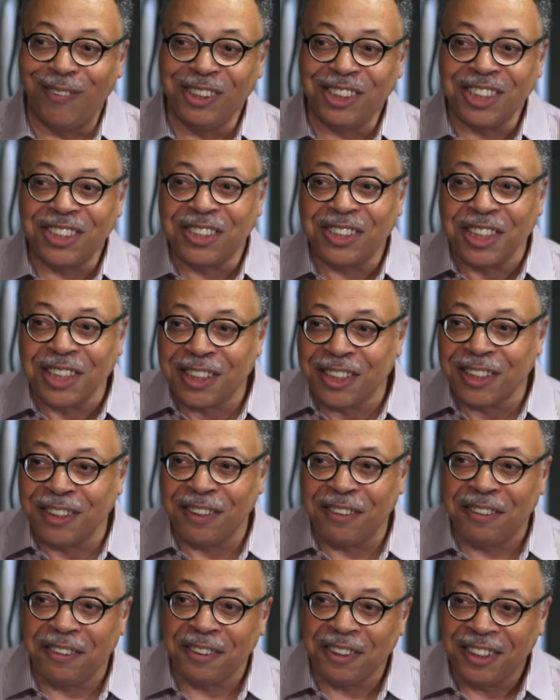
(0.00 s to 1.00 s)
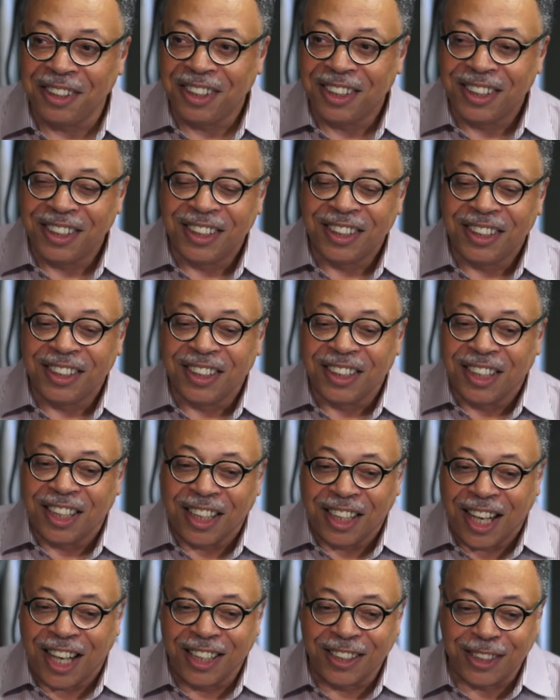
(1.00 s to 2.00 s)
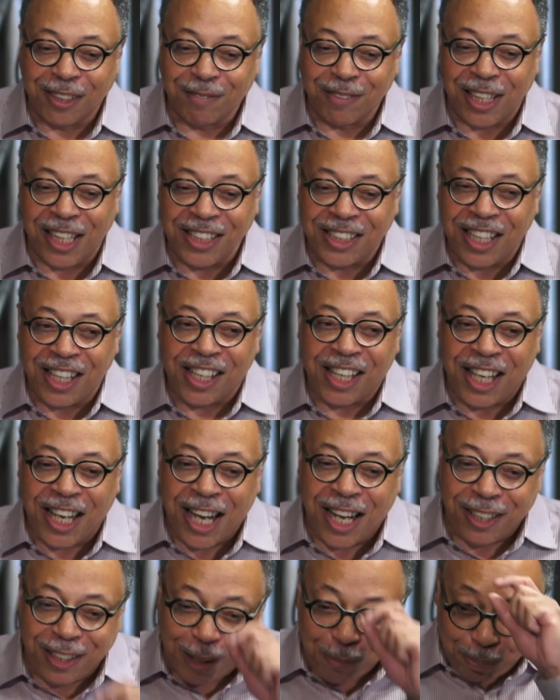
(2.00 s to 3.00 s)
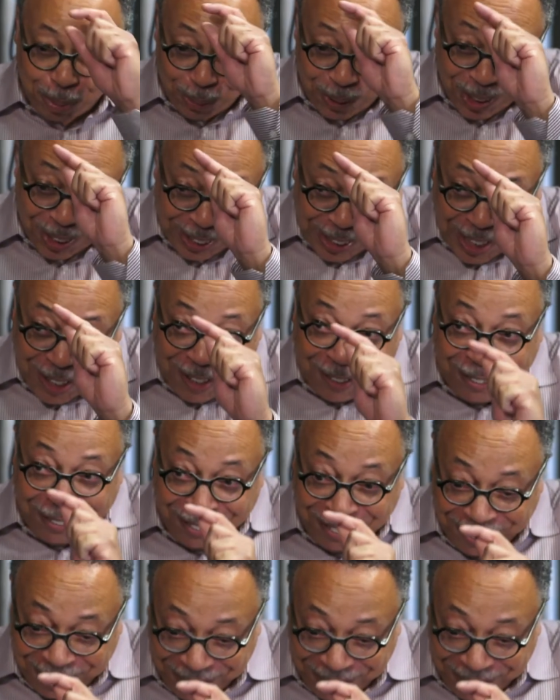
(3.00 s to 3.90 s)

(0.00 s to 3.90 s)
would just sit there. I sometimes had a hat, and I'd pull it down,